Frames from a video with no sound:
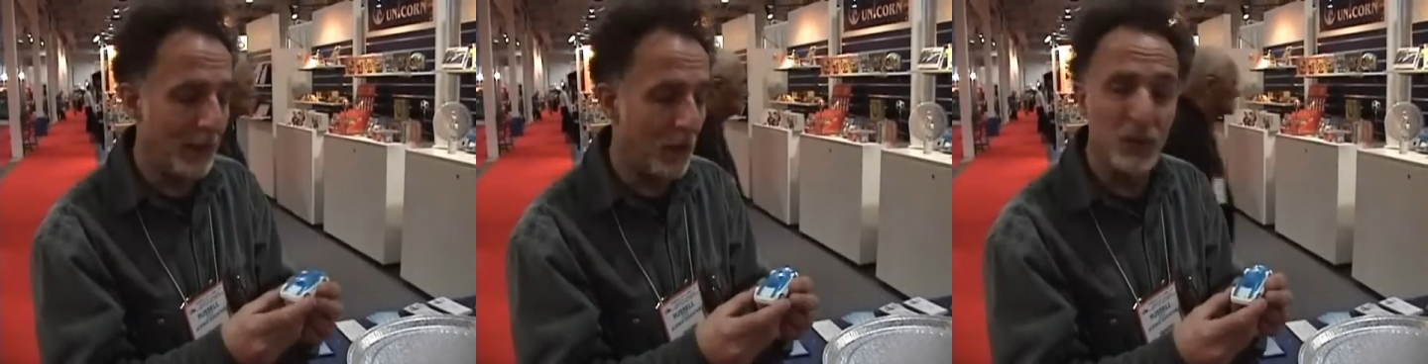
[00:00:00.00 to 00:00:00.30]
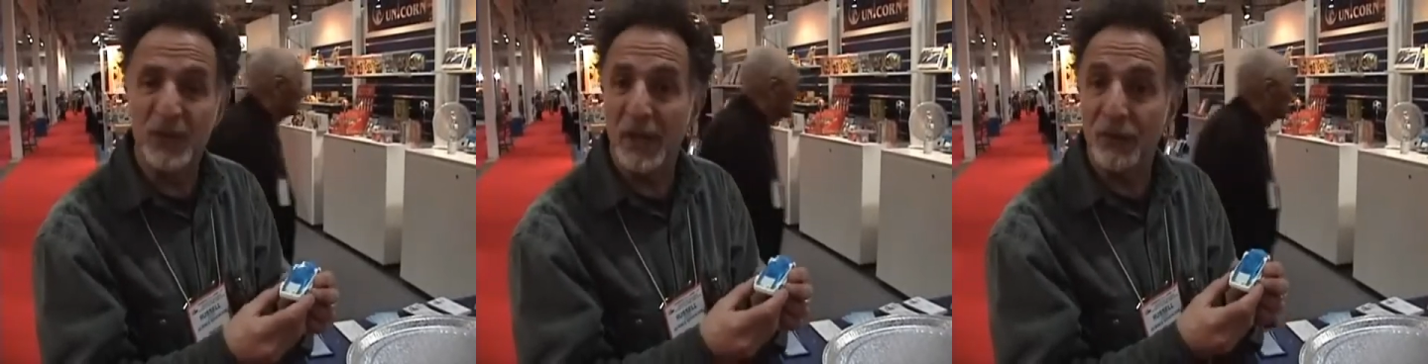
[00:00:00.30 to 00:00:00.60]

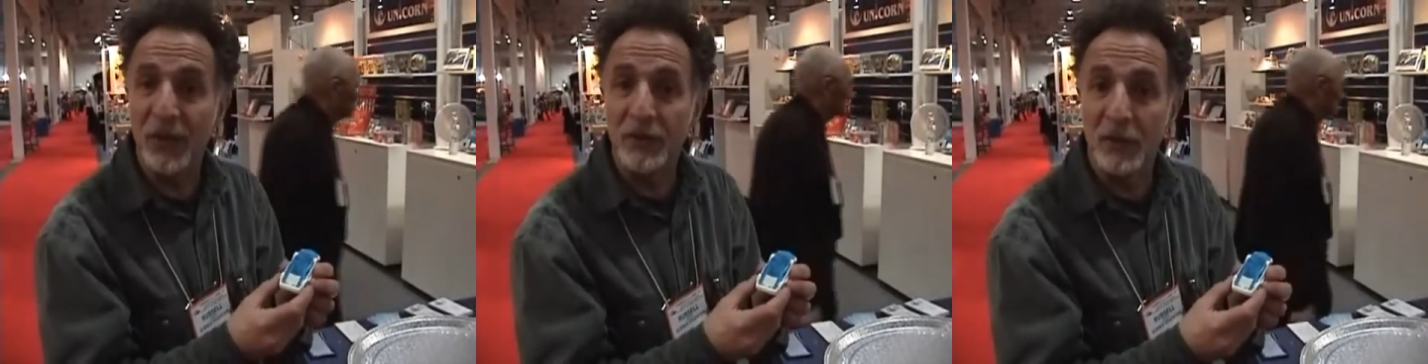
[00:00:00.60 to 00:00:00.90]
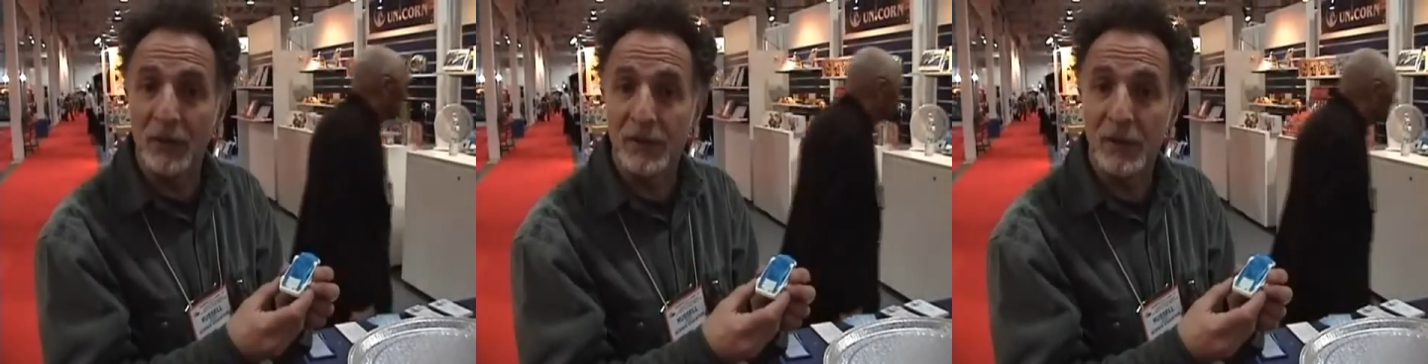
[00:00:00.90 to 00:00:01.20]
wholesale
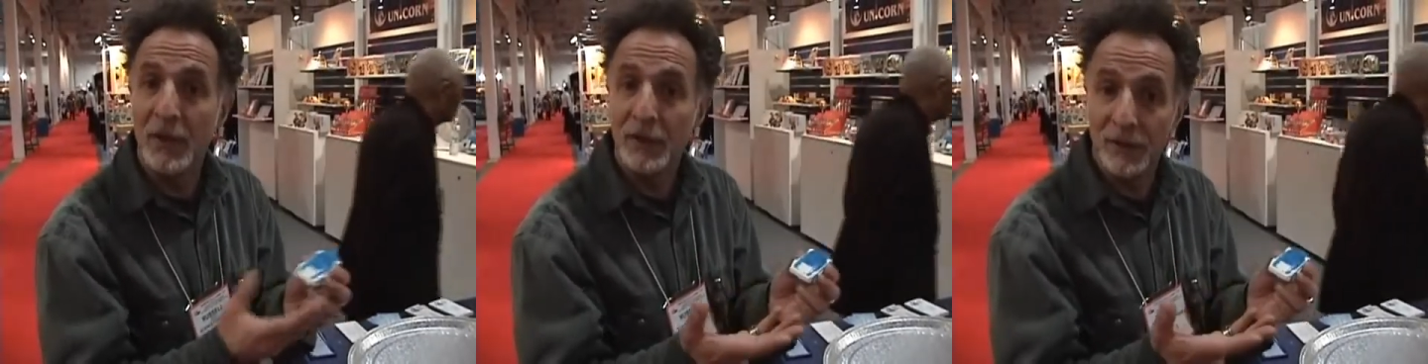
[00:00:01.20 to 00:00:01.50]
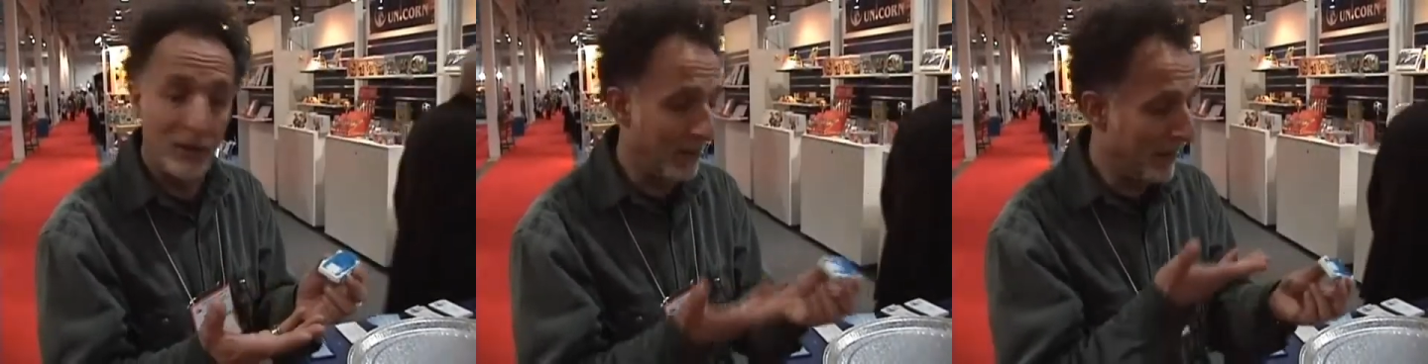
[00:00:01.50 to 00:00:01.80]
$10.
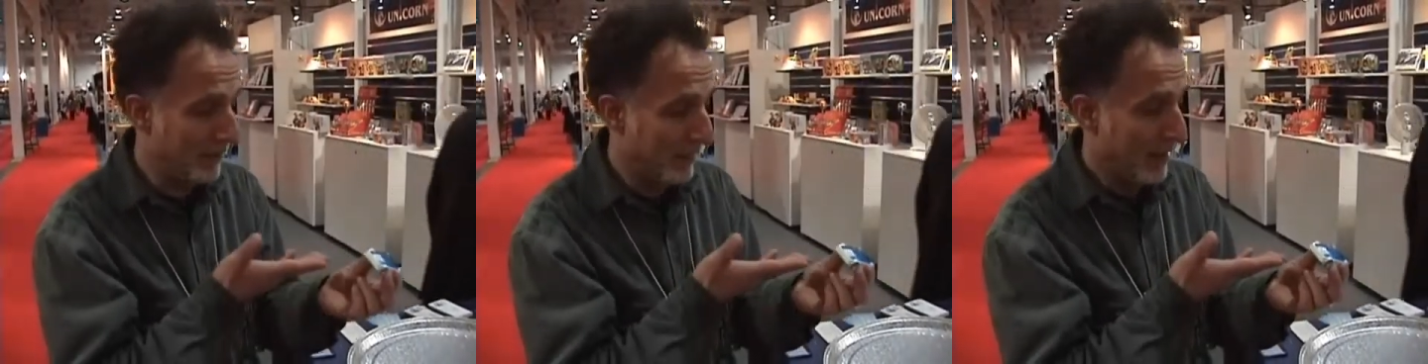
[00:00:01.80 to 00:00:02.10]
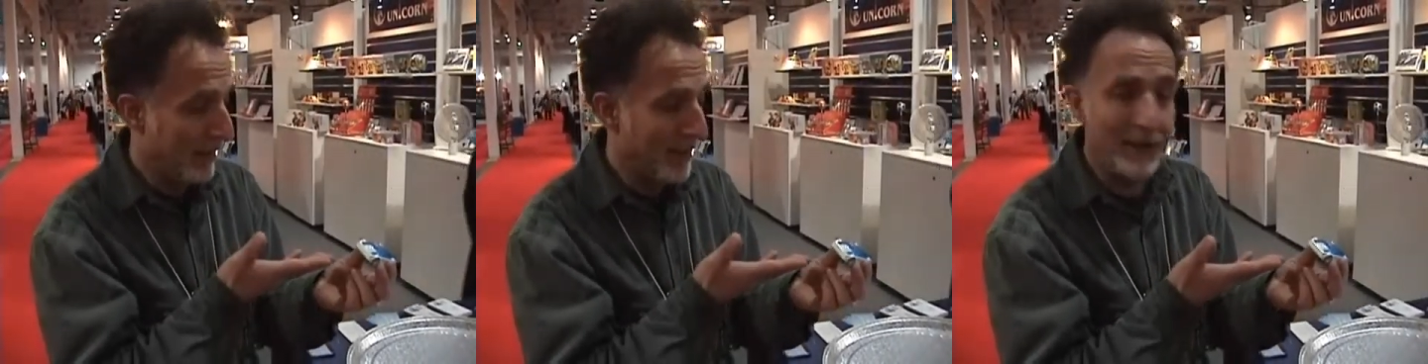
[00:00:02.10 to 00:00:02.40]
So I mean,
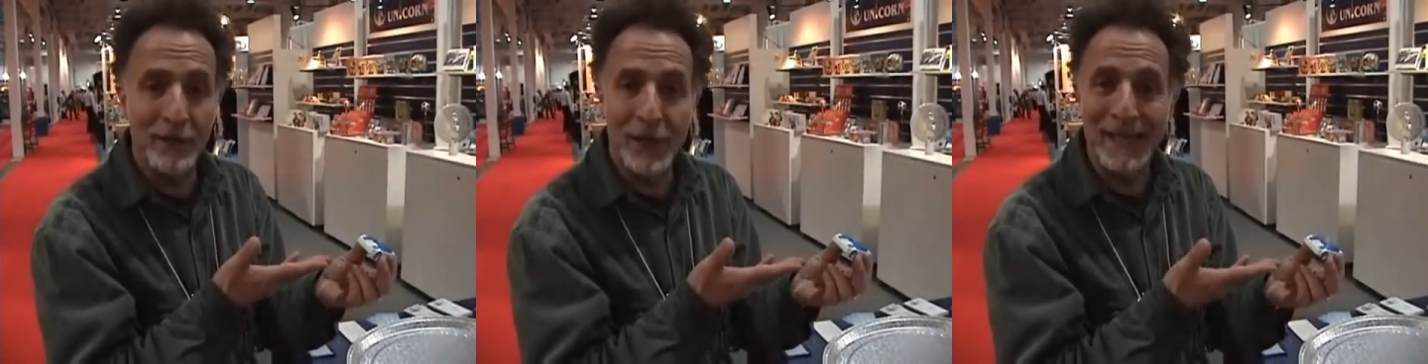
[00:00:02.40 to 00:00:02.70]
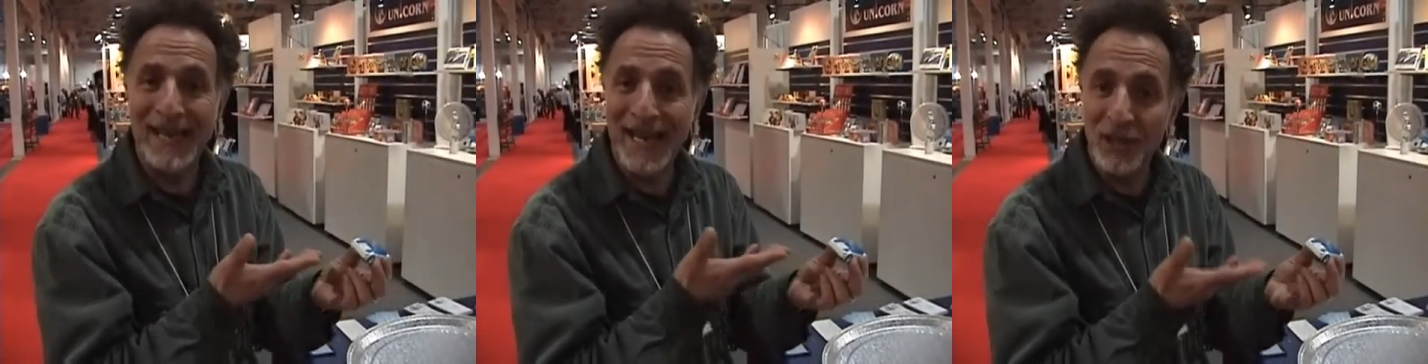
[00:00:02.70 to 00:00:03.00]
there you're
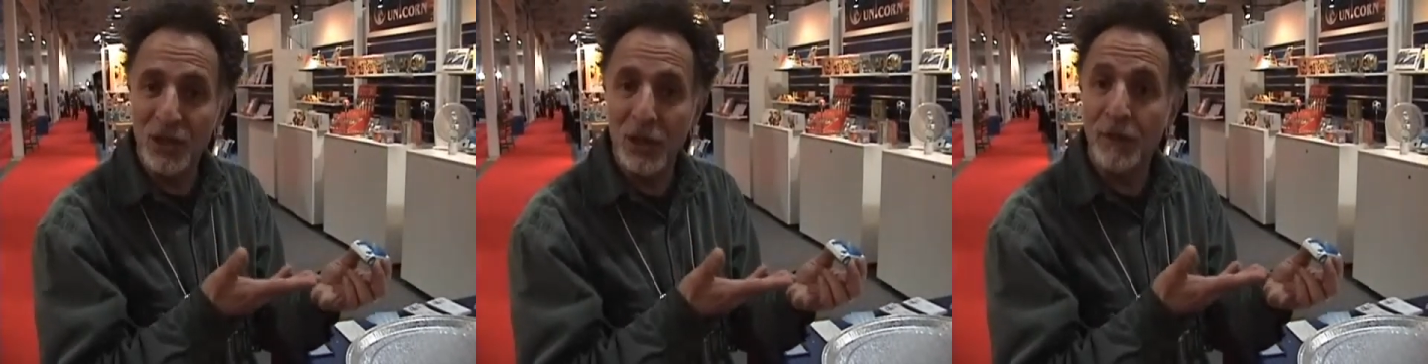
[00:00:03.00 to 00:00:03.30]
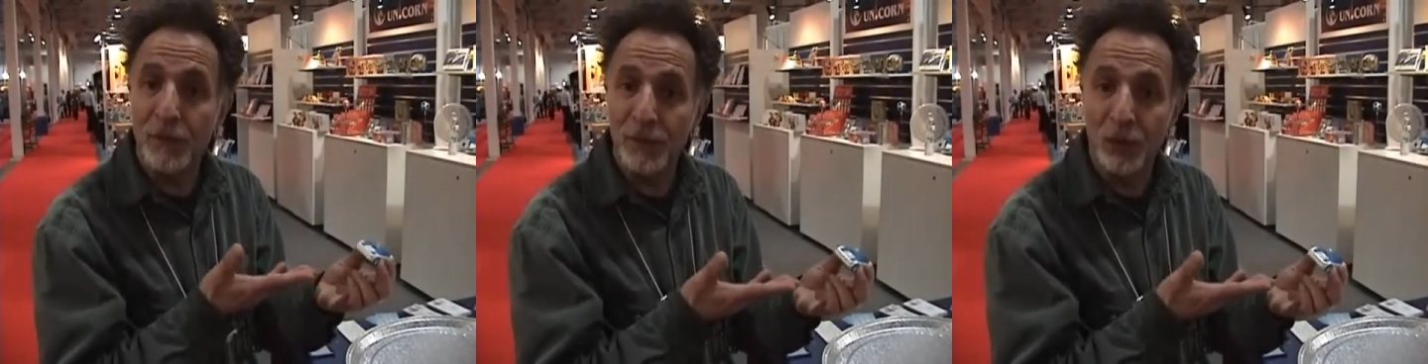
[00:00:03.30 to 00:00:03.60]
getting energy
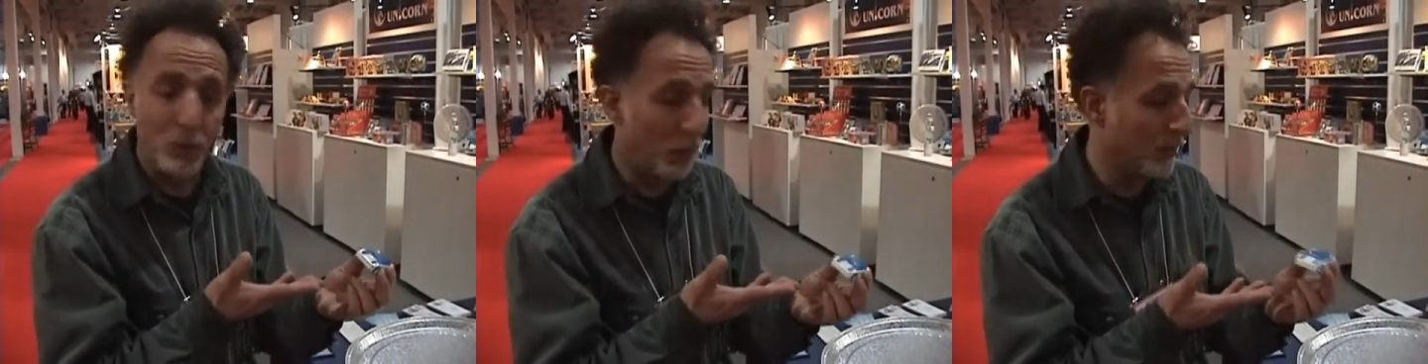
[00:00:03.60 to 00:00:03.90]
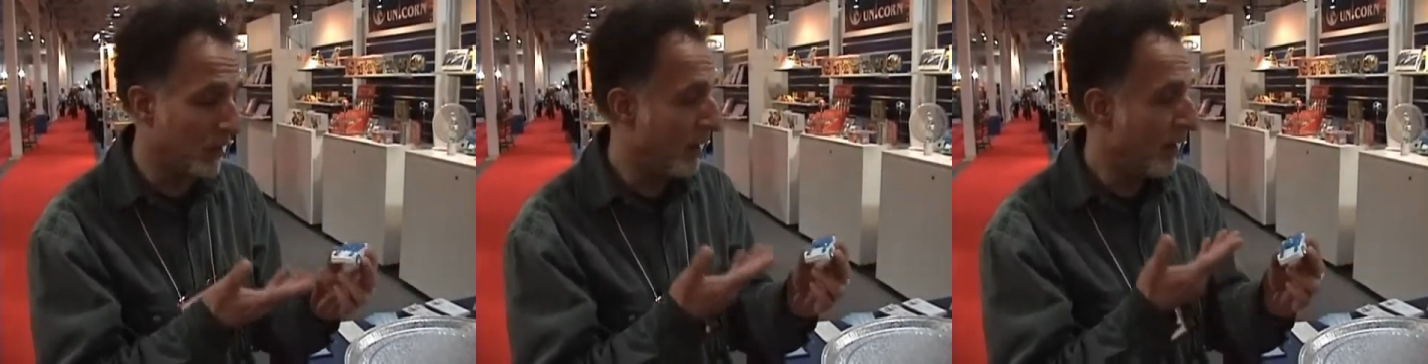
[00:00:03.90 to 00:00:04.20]
from salt
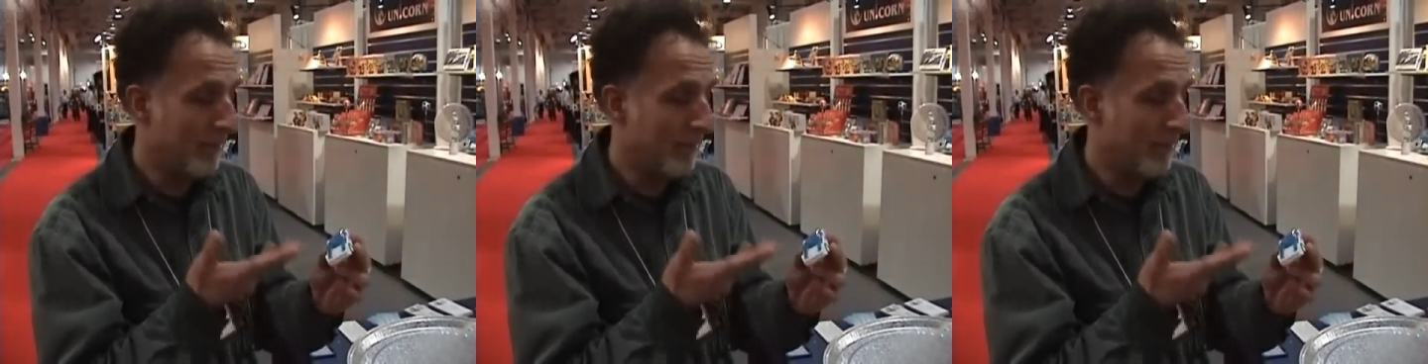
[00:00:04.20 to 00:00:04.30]
water.